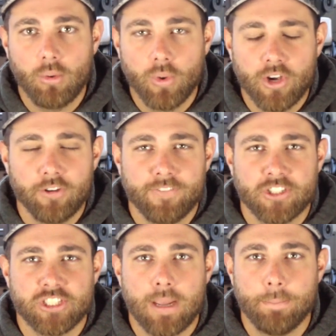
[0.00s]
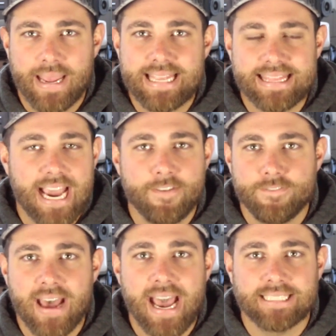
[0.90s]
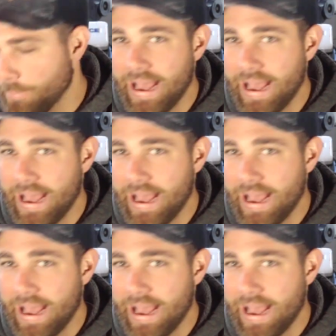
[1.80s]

when you're fishing a bait that fast,